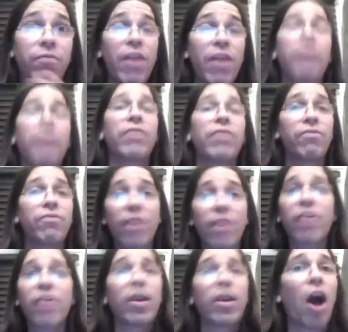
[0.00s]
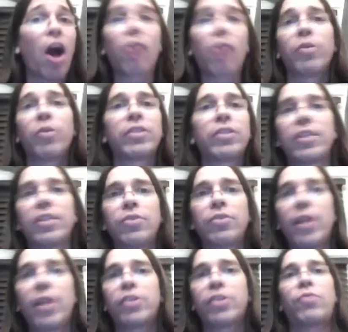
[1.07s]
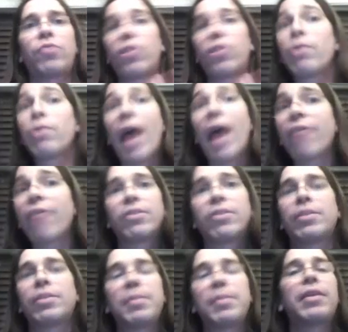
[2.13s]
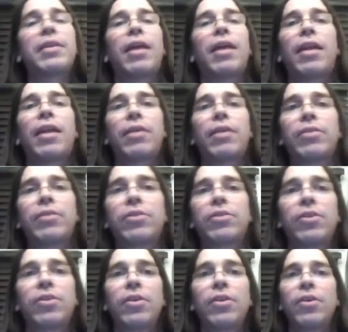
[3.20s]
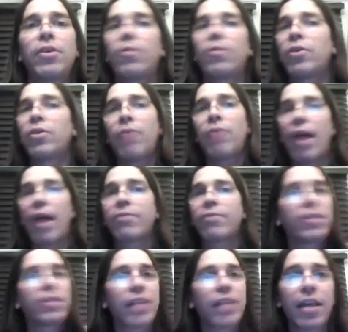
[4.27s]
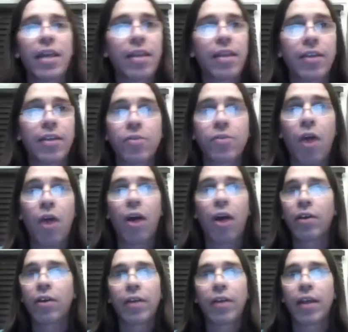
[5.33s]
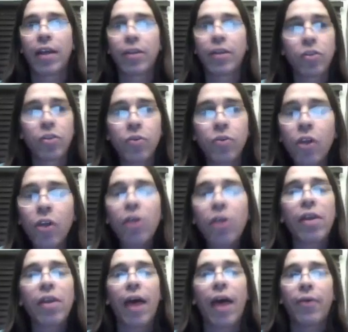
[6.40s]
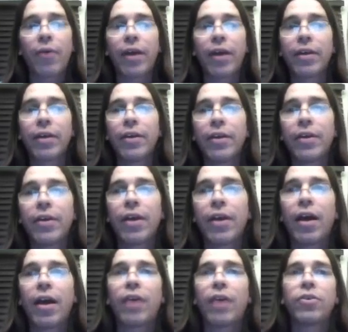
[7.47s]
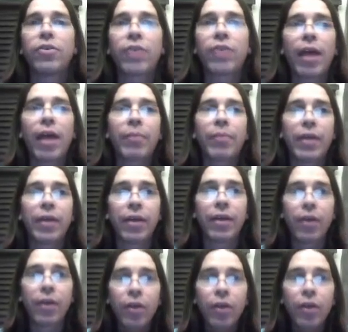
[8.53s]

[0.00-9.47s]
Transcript: very, very awkward situation where you have to speak that language, where you have to say things wrong, and you learn that way. You can't be